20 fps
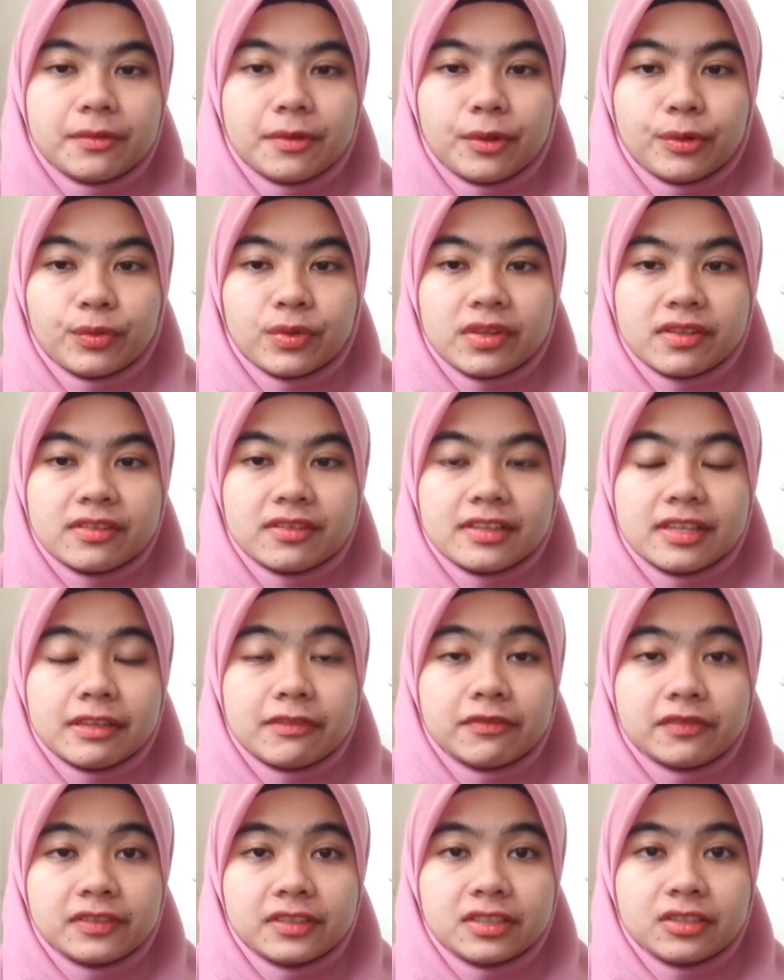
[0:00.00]
with
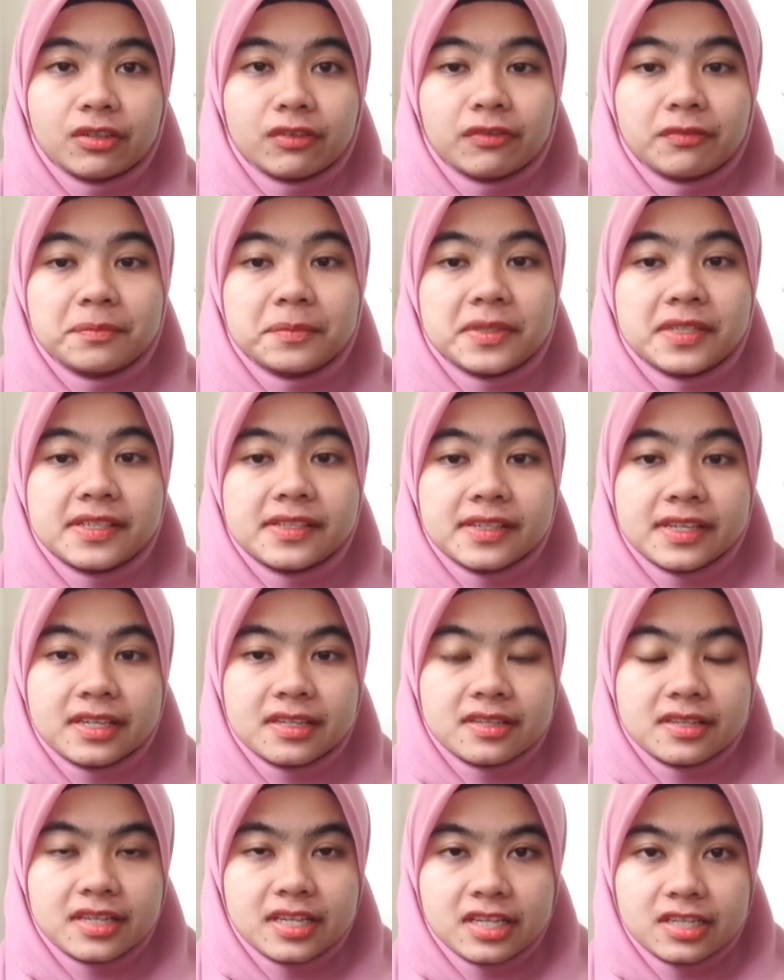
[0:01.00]
different of
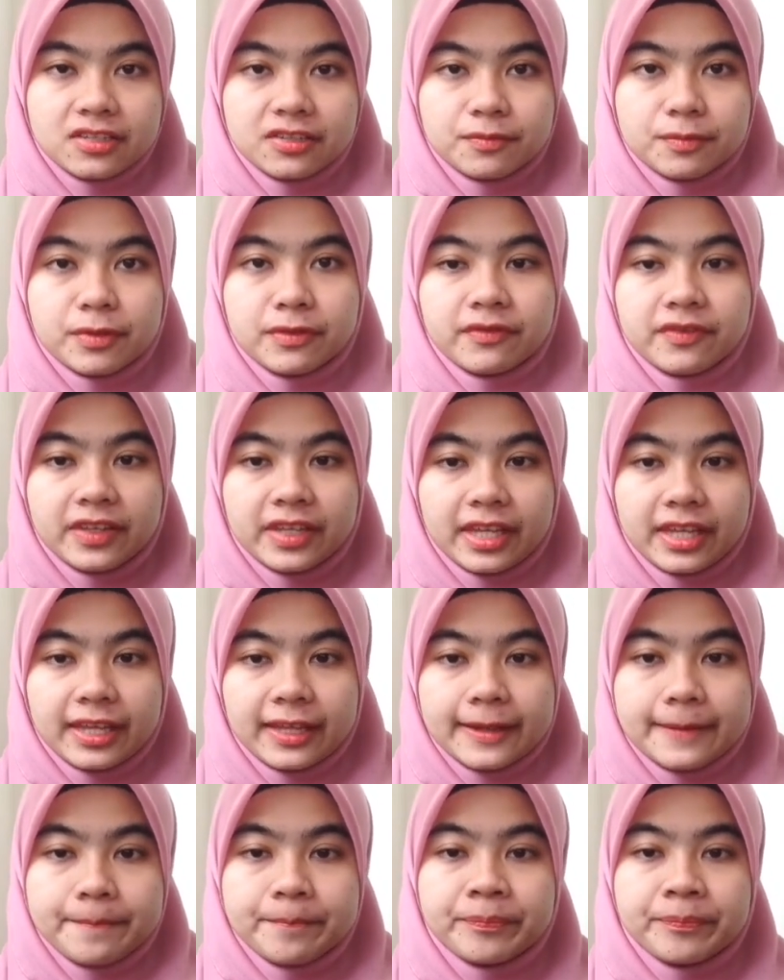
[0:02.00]
percentage PVA,